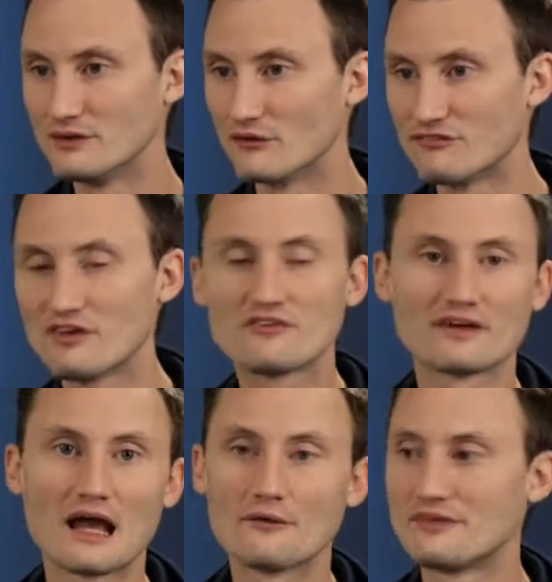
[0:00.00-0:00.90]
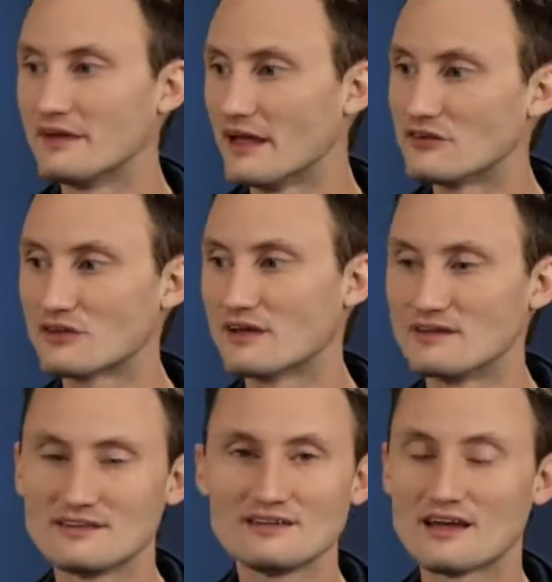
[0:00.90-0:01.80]
figuring out the intricate
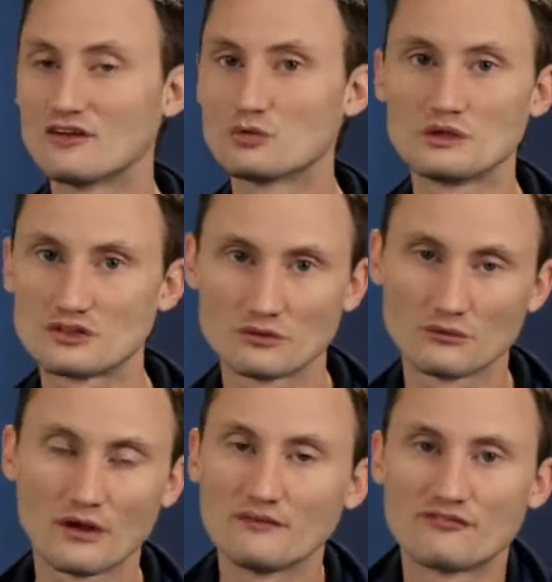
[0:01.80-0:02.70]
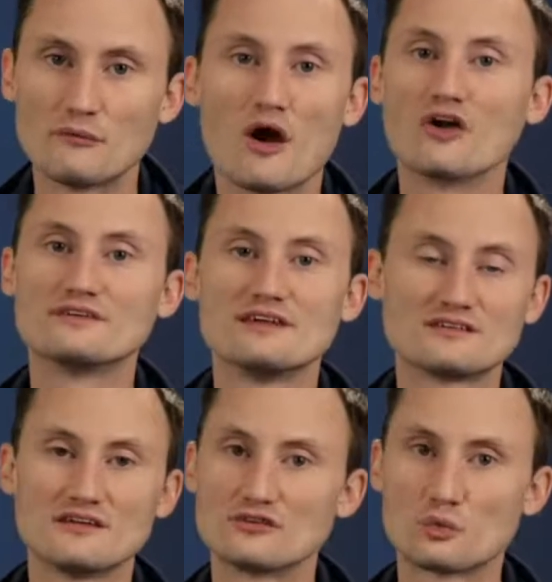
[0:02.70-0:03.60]
details, which from our
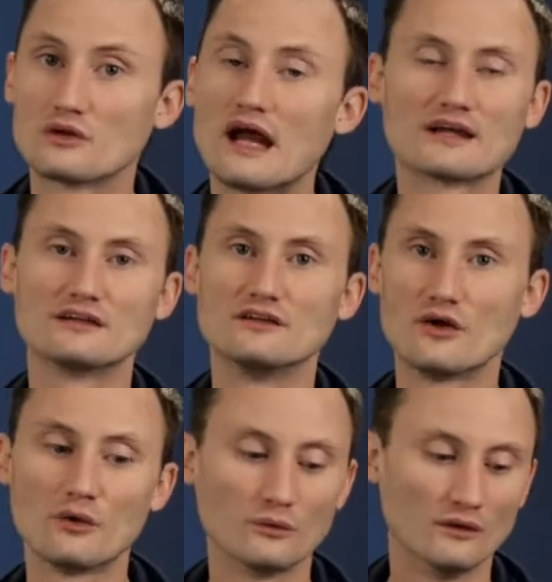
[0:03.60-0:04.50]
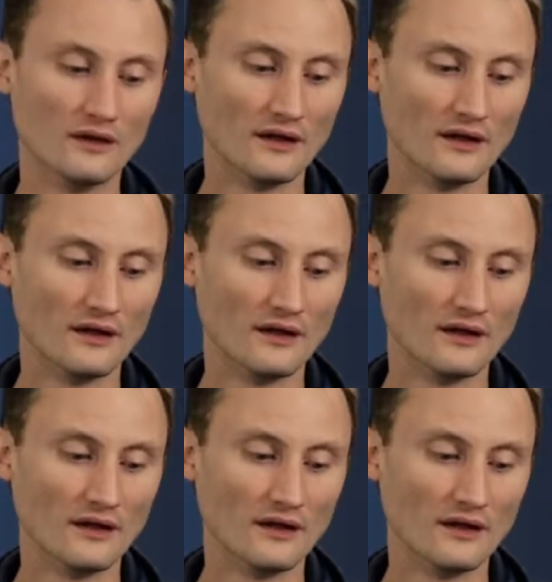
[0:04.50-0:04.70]
distance, we're not going to know